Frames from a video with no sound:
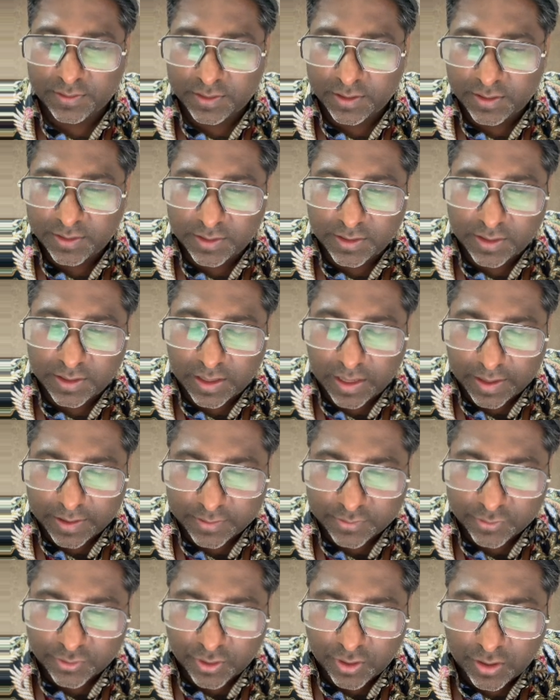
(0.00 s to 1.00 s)
third
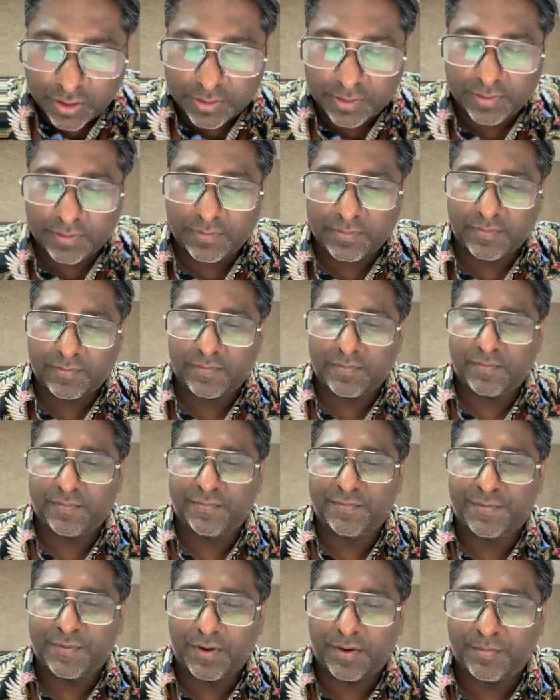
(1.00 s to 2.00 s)
electron
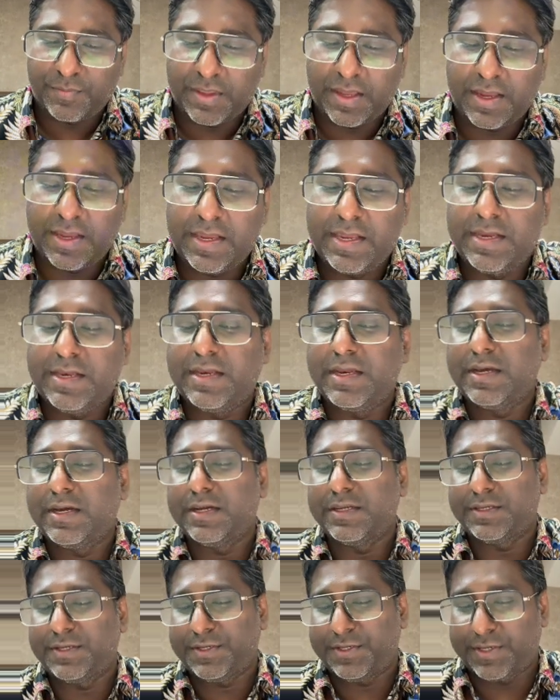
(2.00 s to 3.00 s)
from the
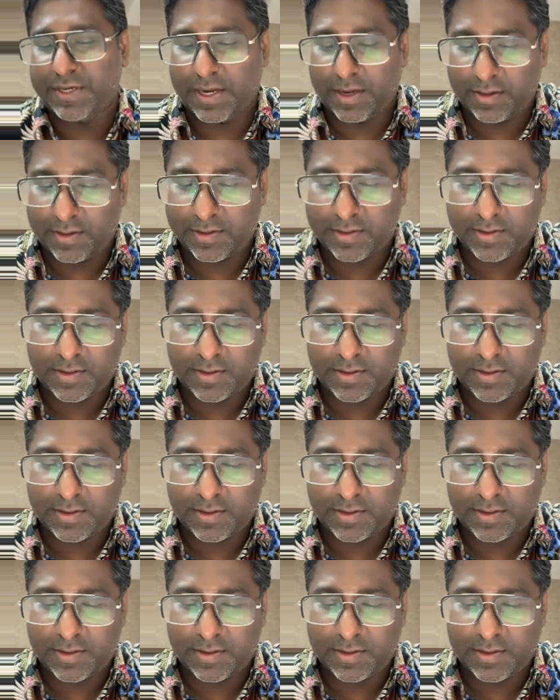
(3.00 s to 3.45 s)
inner shell.